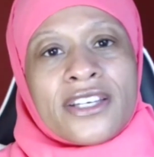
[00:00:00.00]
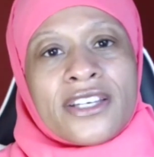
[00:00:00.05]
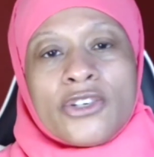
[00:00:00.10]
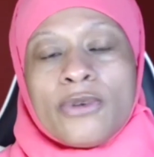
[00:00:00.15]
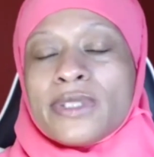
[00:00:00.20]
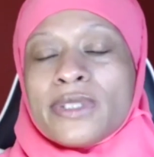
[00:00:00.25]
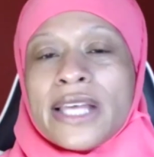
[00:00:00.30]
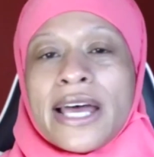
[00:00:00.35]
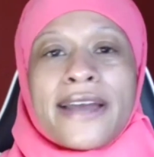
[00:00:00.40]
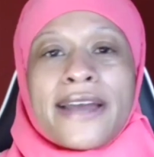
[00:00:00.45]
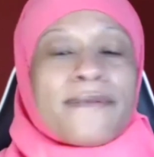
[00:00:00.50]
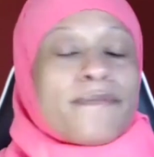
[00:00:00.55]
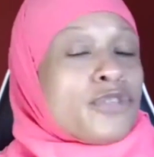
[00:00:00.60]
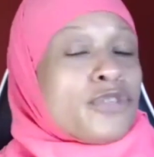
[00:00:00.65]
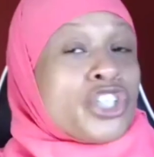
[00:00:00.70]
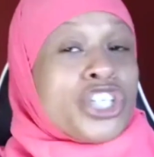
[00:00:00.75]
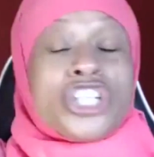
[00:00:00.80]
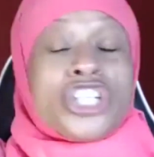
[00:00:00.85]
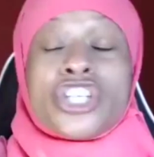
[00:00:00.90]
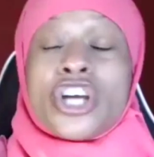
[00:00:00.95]
She was like,
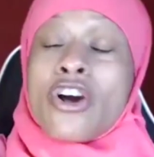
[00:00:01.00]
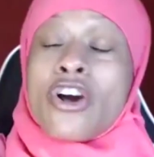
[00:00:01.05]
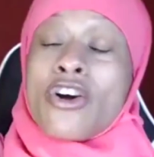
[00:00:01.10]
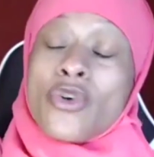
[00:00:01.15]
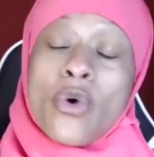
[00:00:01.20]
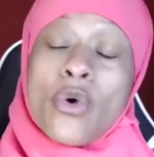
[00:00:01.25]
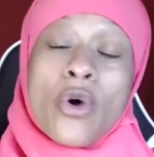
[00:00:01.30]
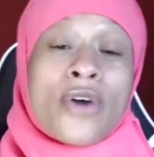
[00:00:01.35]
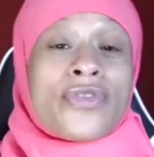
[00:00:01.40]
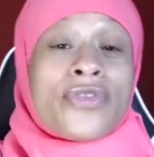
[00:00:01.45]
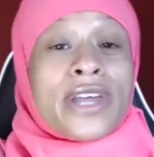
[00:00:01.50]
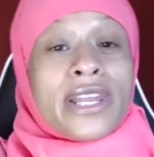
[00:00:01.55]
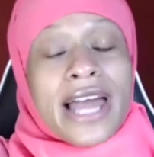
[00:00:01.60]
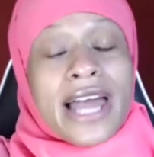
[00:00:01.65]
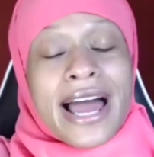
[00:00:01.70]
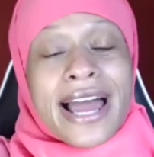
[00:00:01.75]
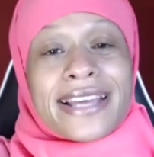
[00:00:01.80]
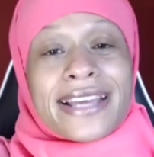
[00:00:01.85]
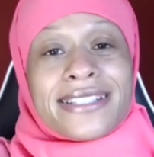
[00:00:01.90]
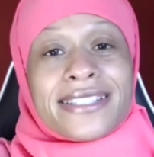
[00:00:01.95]
she turned on the
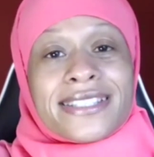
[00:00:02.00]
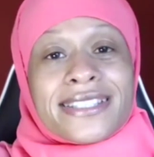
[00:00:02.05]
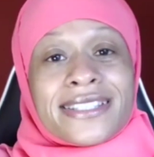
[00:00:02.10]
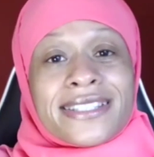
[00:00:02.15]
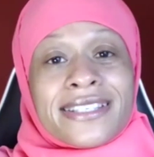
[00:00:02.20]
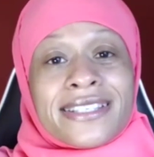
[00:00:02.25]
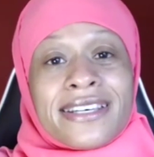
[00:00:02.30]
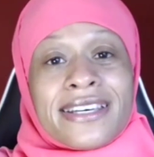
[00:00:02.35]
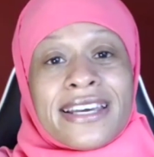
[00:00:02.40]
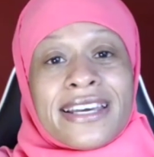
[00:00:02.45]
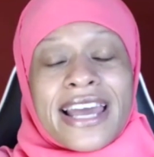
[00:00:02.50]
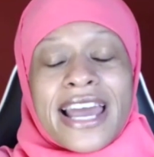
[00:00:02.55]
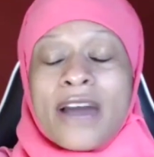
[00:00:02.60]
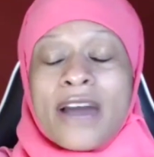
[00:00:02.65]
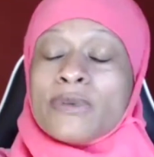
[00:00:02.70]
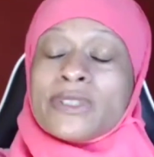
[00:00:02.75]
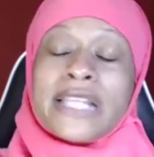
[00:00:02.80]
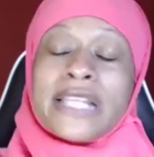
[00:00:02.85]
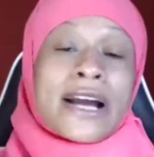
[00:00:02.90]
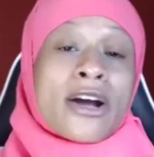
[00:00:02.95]
lights
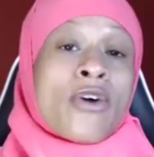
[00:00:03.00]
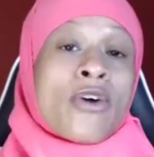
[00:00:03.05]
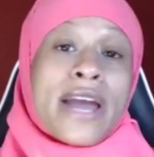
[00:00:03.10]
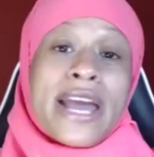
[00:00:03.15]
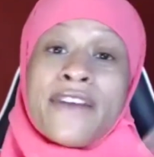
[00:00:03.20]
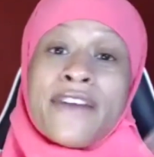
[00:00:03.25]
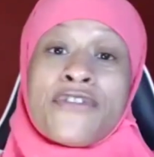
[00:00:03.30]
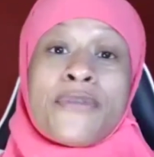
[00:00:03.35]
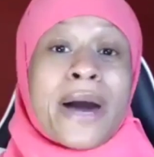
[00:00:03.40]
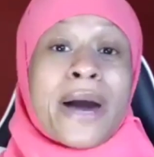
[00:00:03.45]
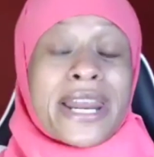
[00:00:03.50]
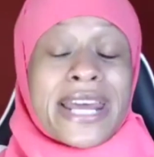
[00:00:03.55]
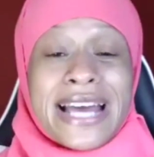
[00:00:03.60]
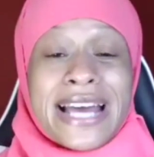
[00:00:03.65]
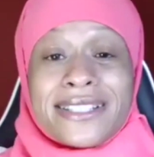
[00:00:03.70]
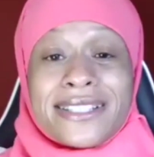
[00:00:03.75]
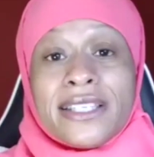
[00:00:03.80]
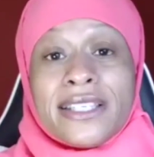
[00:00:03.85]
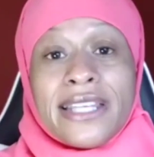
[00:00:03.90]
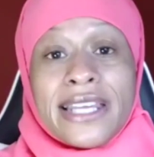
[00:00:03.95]
and was like, okay, everybody
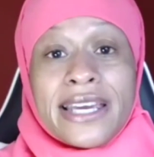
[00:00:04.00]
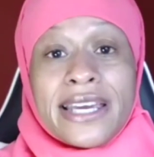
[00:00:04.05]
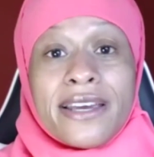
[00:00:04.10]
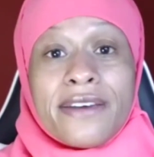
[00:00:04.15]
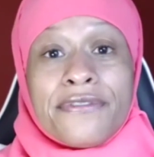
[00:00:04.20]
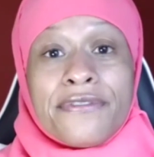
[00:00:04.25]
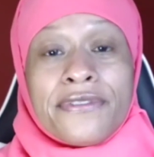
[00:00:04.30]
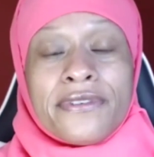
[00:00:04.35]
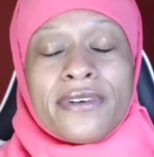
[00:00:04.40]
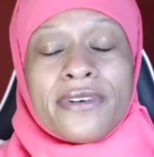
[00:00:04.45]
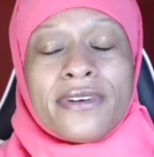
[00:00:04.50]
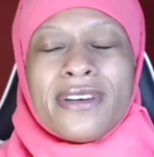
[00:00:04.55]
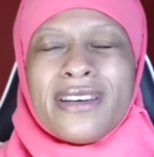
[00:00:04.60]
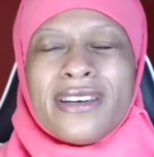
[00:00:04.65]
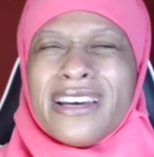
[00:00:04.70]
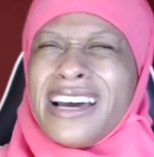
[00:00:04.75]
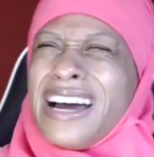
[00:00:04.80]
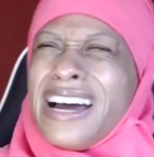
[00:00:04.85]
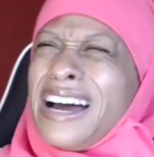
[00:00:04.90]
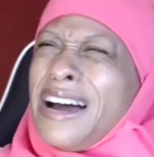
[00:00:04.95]
has to leave.
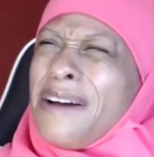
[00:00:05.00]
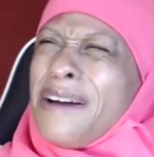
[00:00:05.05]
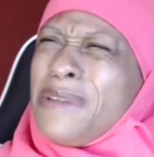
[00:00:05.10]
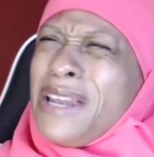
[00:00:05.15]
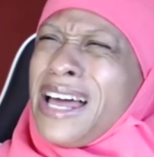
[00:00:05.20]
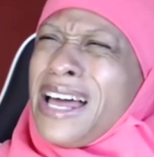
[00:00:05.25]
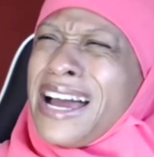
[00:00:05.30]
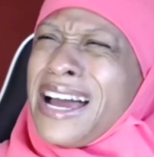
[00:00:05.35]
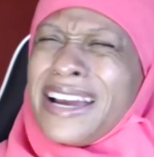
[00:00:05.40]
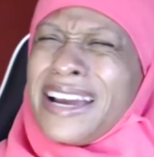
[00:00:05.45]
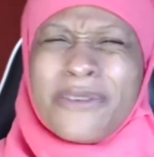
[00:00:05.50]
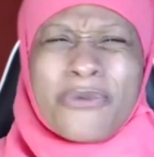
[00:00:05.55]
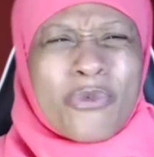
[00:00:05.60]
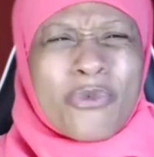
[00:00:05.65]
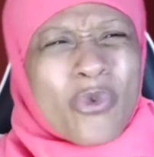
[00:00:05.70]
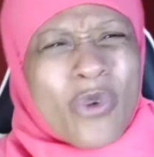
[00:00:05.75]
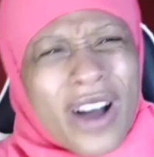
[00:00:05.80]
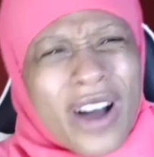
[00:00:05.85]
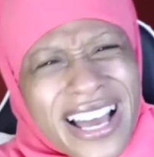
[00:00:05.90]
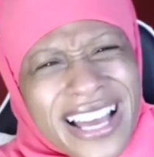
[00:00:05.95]
I'm like,
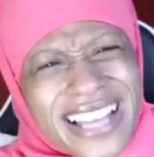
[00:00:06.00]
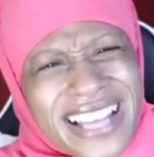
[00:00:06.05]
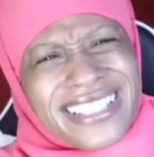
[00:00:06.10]
what?